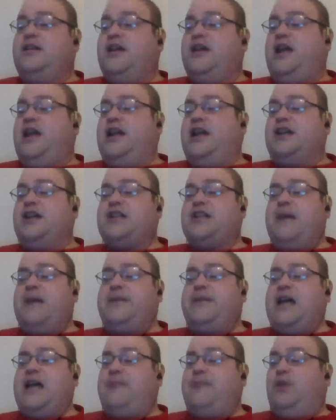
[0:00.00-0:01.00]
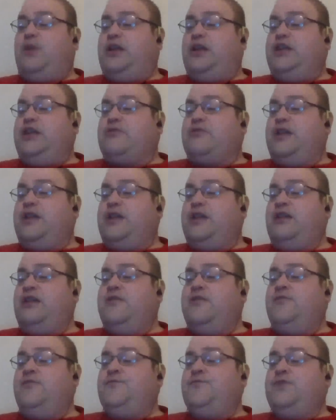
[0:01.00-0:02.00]
And on top of that, Bowling
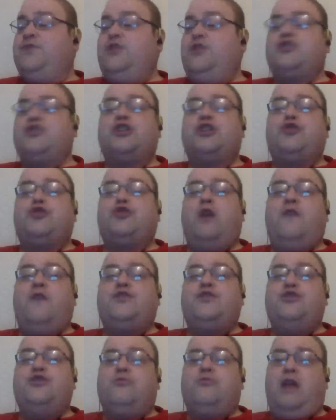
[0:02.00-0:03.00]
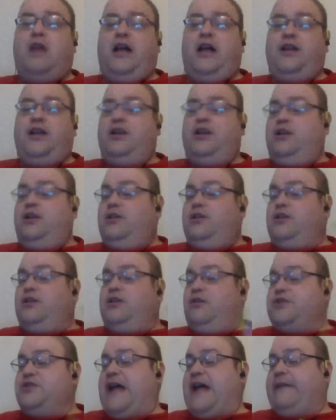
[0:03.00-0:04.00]
Green used a 12-2 run to
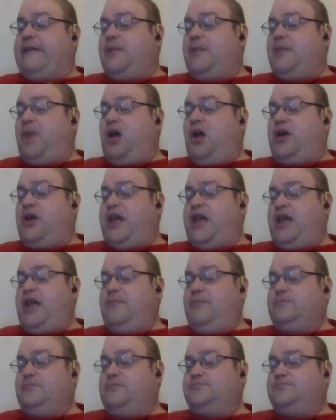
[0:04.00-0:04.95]
close out the ball game.